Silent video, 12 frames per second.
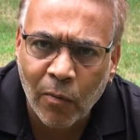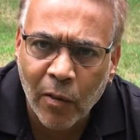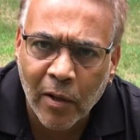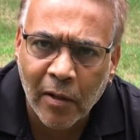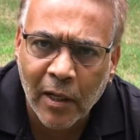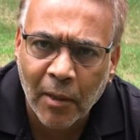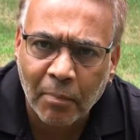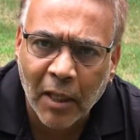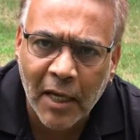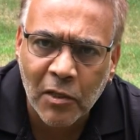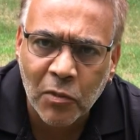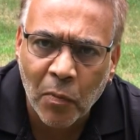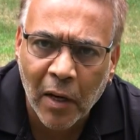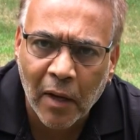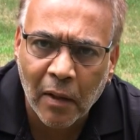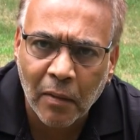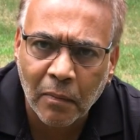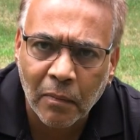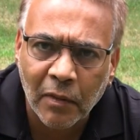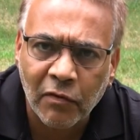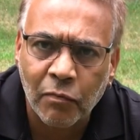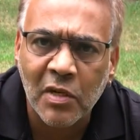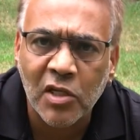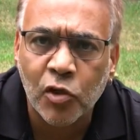we're in a place where we've
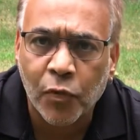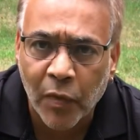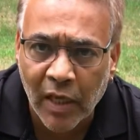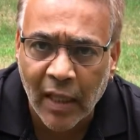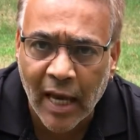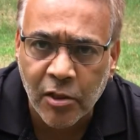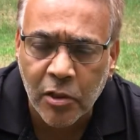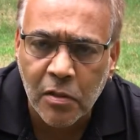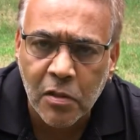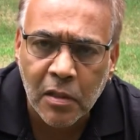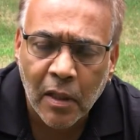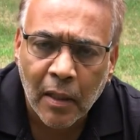missed 3 elections,